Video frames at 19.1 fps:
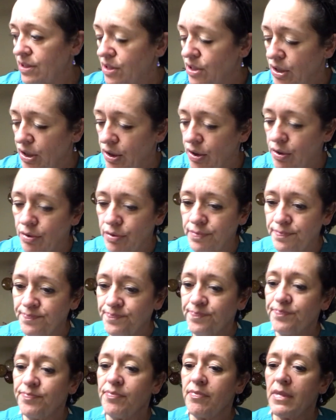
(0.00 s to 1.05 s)
so
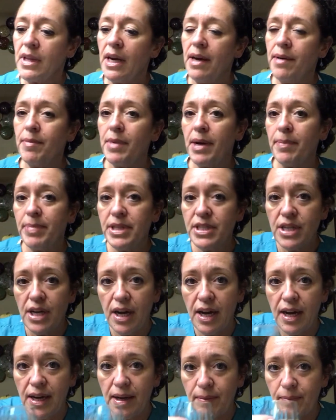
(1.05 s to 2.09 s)
it might be
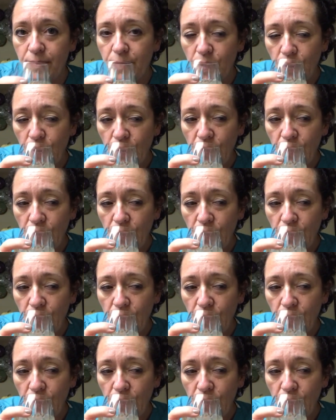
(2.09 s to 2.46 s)
time